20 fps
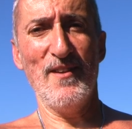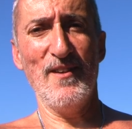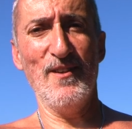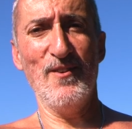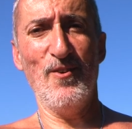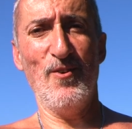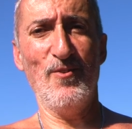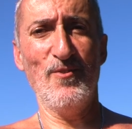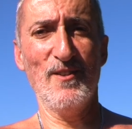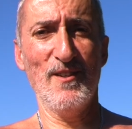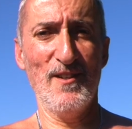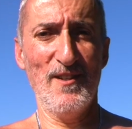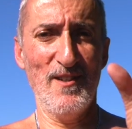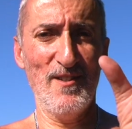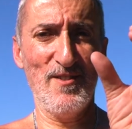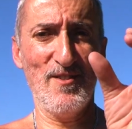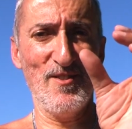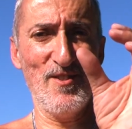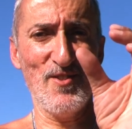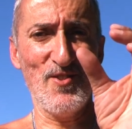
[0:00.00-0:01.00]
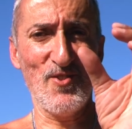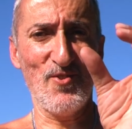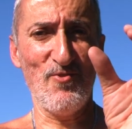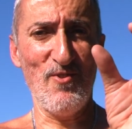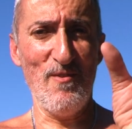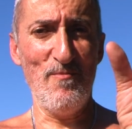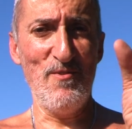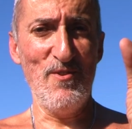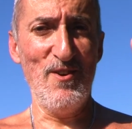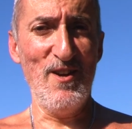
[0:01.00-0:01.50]
You know, it's
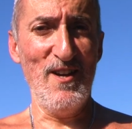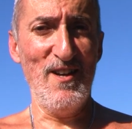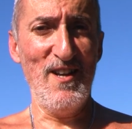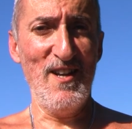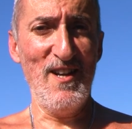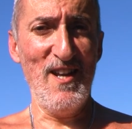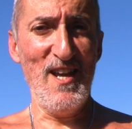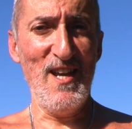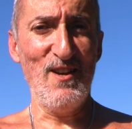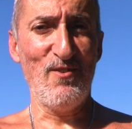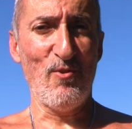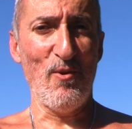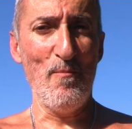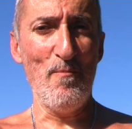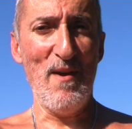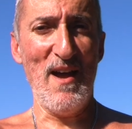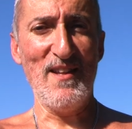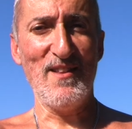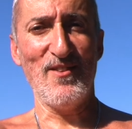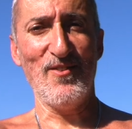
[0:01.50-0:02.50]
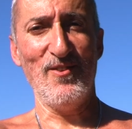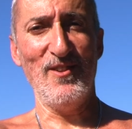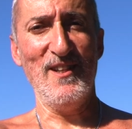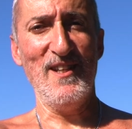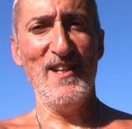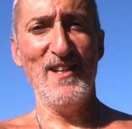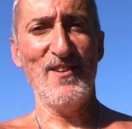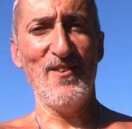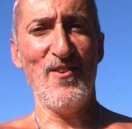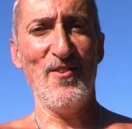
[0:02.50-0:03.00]
distributed
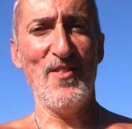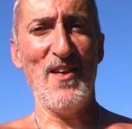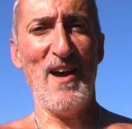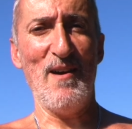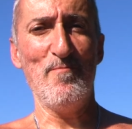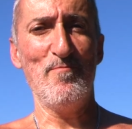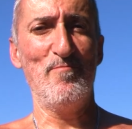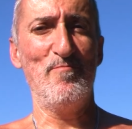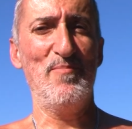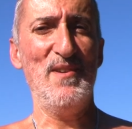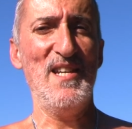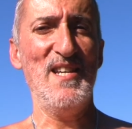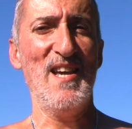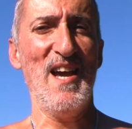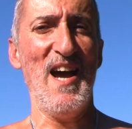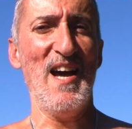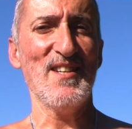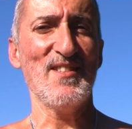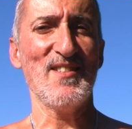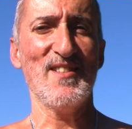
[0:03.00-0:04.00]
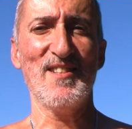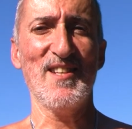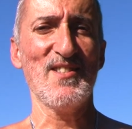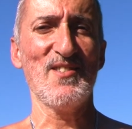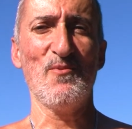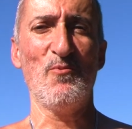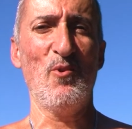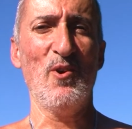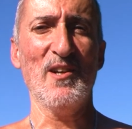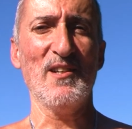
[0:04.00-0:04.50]
incrementally and all that BS. It
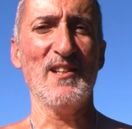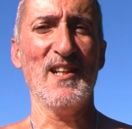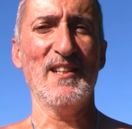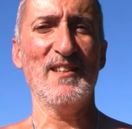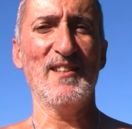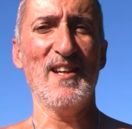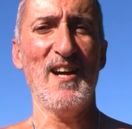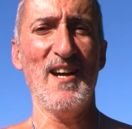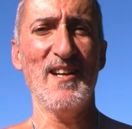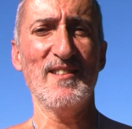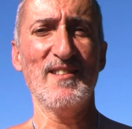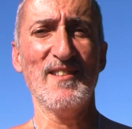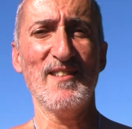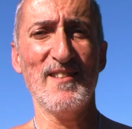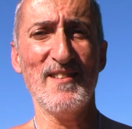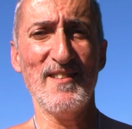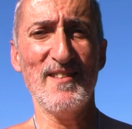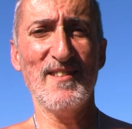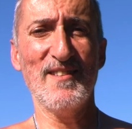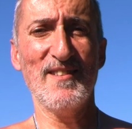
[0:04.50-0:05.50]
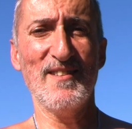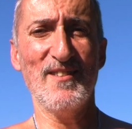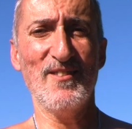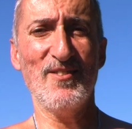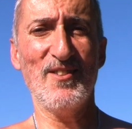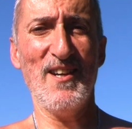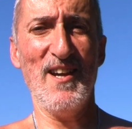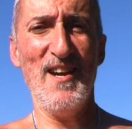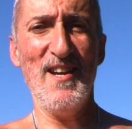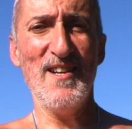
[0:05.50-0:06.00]
doesn't work like that,
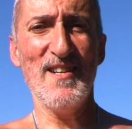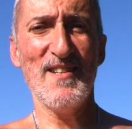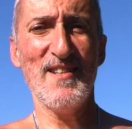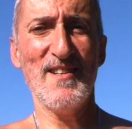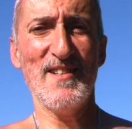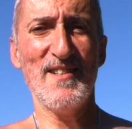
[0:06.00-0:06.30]
okay?